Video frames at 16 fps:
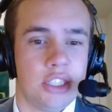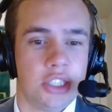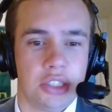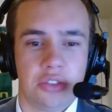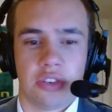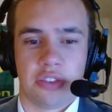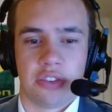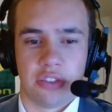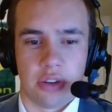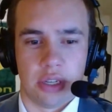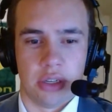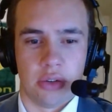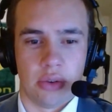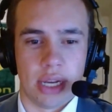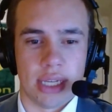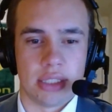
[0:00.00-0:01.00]
Just for
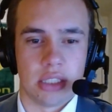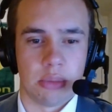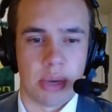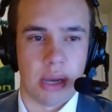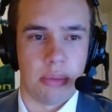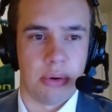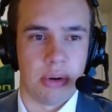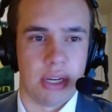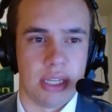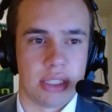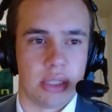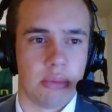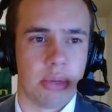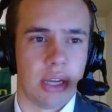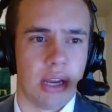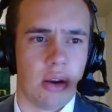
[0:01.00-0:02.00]
fun, rest of my
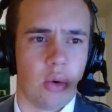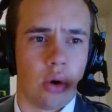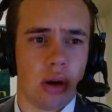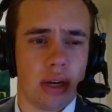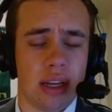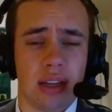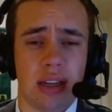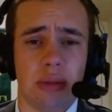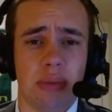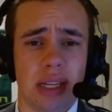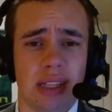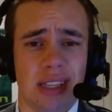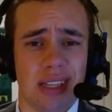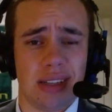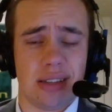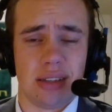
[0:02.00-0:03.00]
prediction. But Oregon could
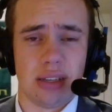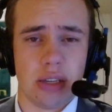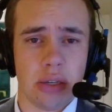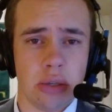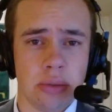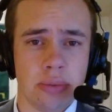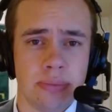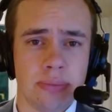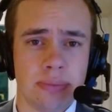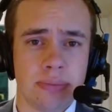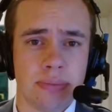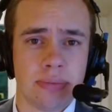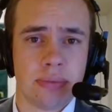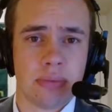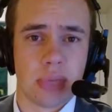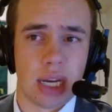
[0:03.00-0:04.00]
beat TCU.
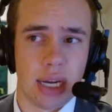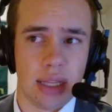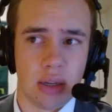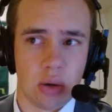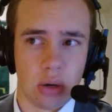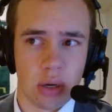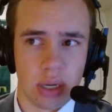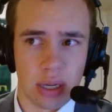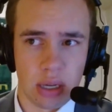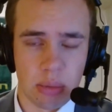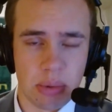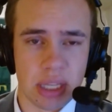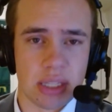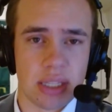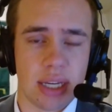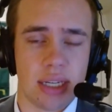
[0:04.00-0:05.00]
I think Oregon could
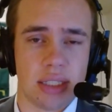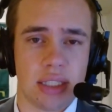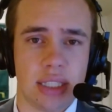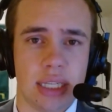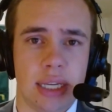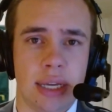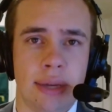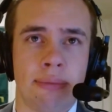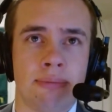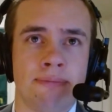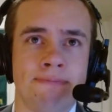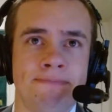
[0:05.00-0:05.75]
beat Tennessee.